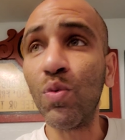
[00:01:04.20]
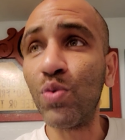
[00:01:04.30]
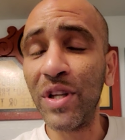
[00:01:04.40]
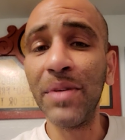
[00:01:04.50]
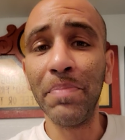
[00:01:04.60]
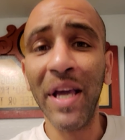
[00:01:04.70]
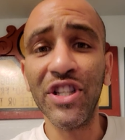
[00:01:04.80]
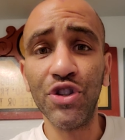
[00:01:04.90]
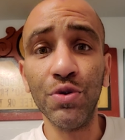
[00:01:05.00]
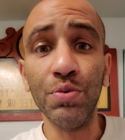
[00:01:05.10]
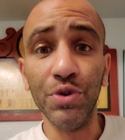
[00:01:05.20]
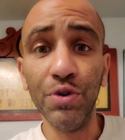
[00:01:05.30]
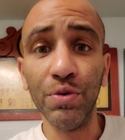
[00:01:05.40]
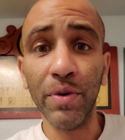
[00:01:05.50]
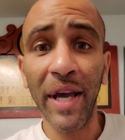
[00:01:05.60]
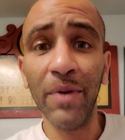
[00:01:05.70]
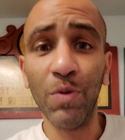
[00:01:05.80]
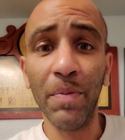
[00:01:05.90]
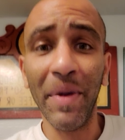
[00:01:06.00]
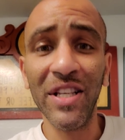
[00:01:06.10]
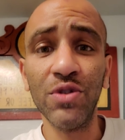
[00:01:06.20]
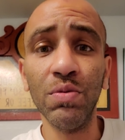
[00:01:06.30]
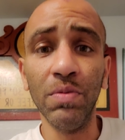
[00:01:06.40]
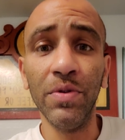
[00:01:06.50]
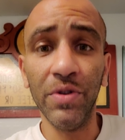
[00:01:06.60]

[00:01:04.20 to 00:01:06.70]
really makes you you and what makes you